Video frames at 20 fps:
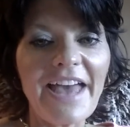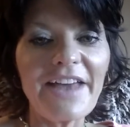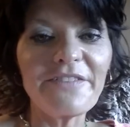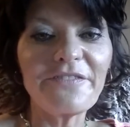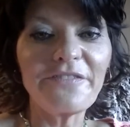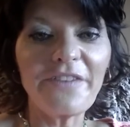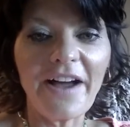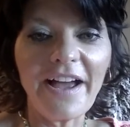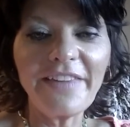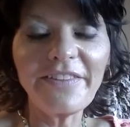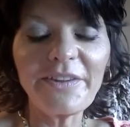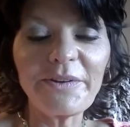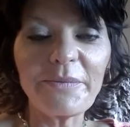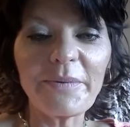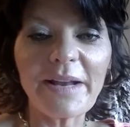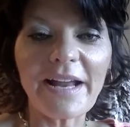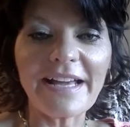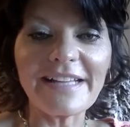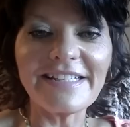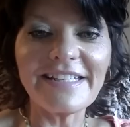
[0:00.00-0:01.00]
And finally,
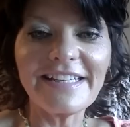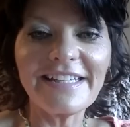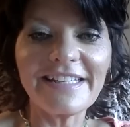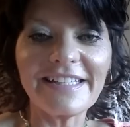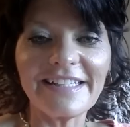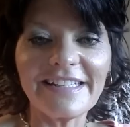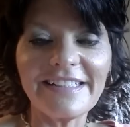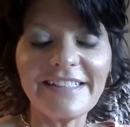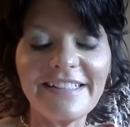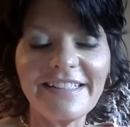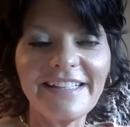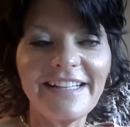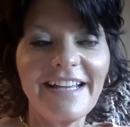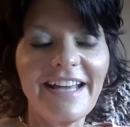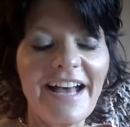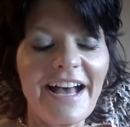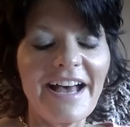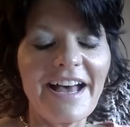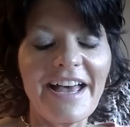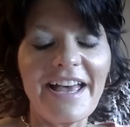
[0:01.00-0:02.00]
when I did,
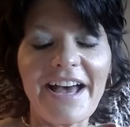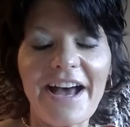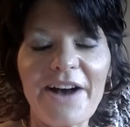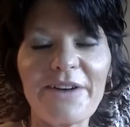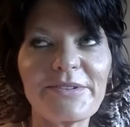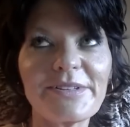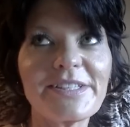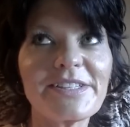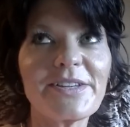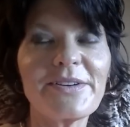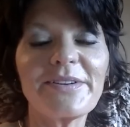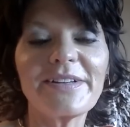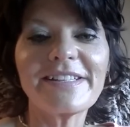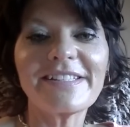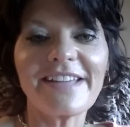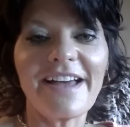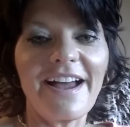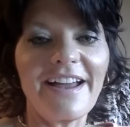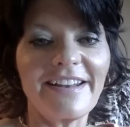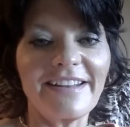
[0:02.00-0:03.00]
I was so
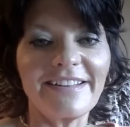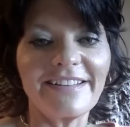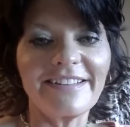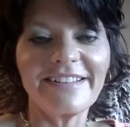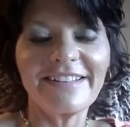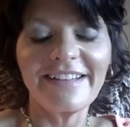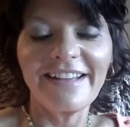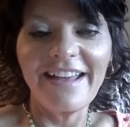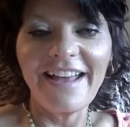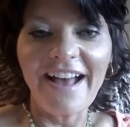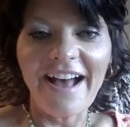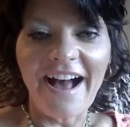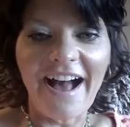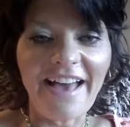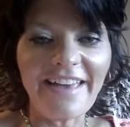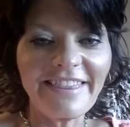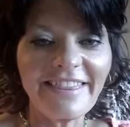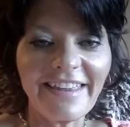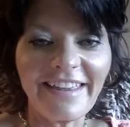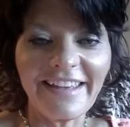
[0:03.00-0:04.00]
excited.
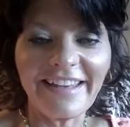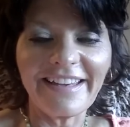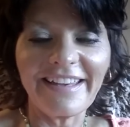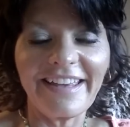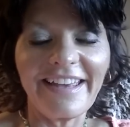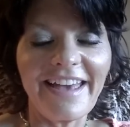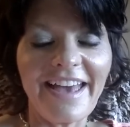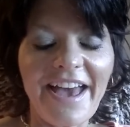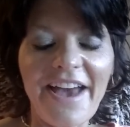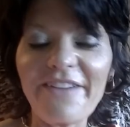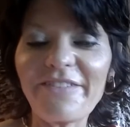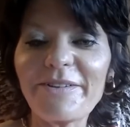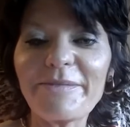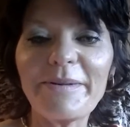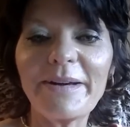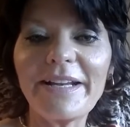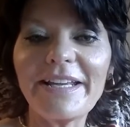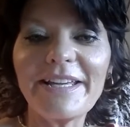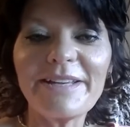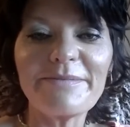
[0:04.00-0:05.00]
I think
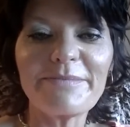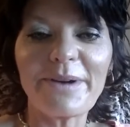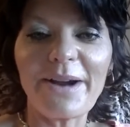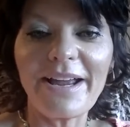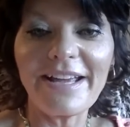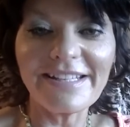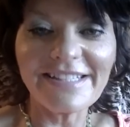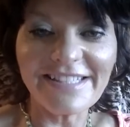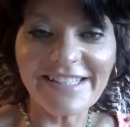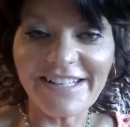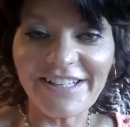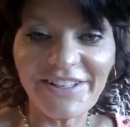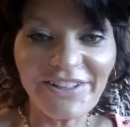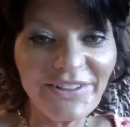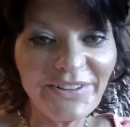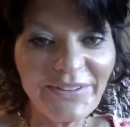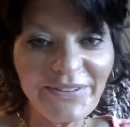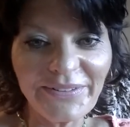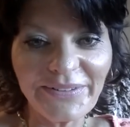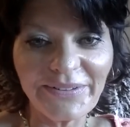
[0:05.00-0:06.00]
everybody in Branson
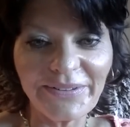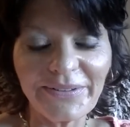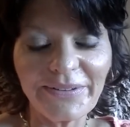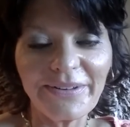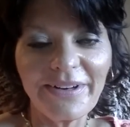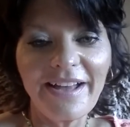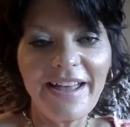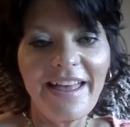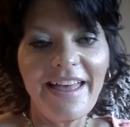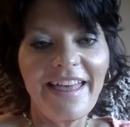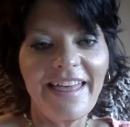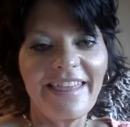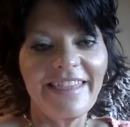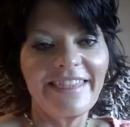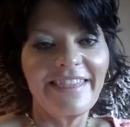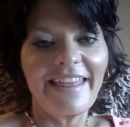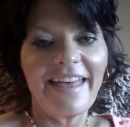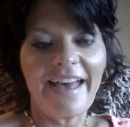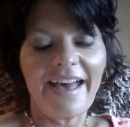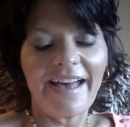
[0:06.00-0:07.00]
knew
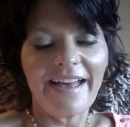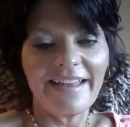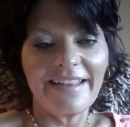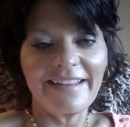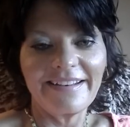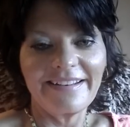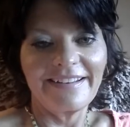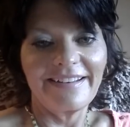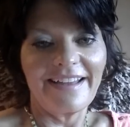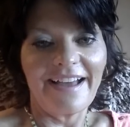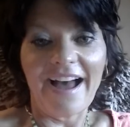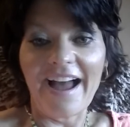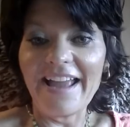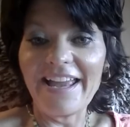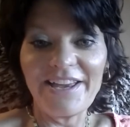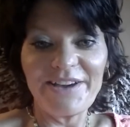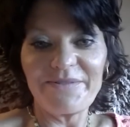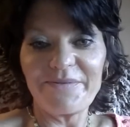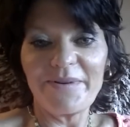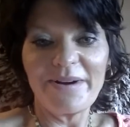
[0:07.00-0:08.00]
that I
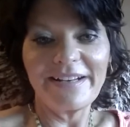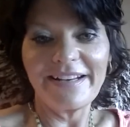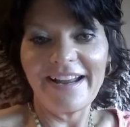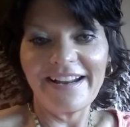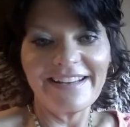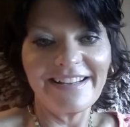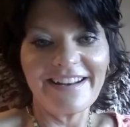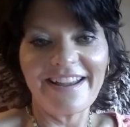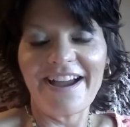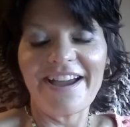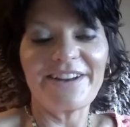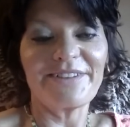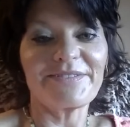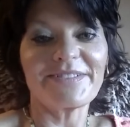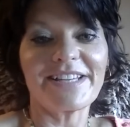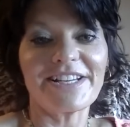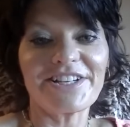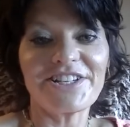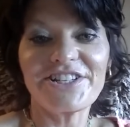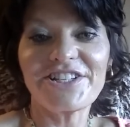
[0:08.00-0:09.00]
hit 199. I
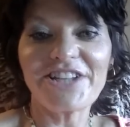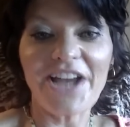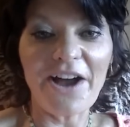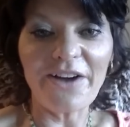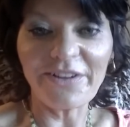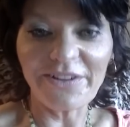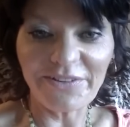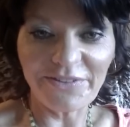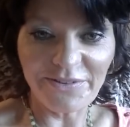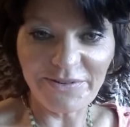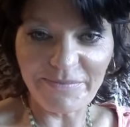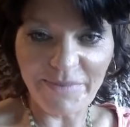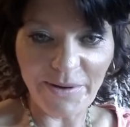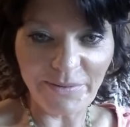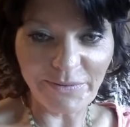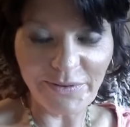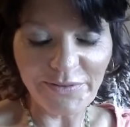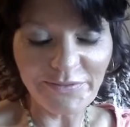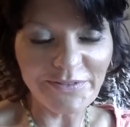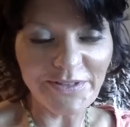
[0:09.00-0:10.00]
was like shouting through my
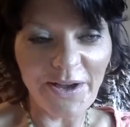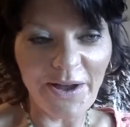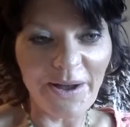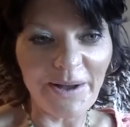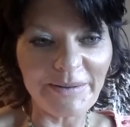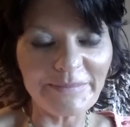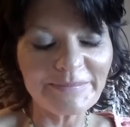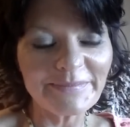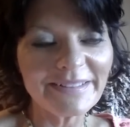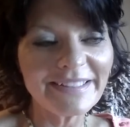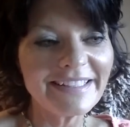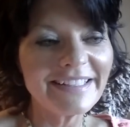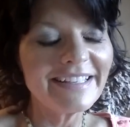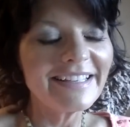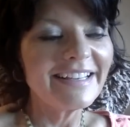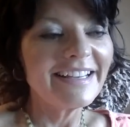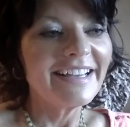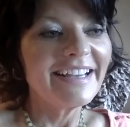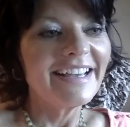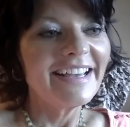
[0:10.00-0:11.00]
rooftop.
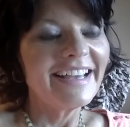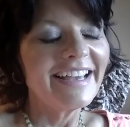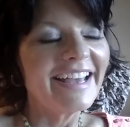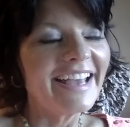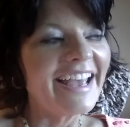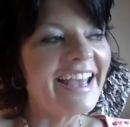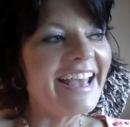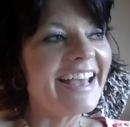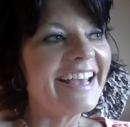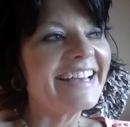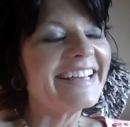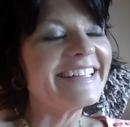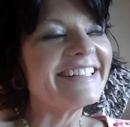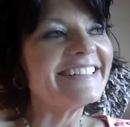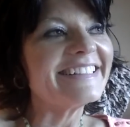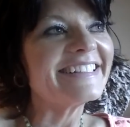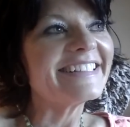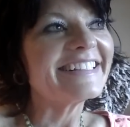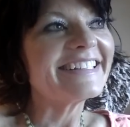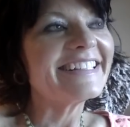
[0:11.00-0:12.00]

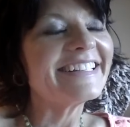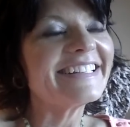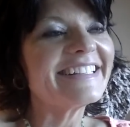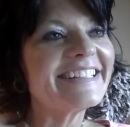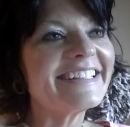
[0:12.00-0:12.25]
And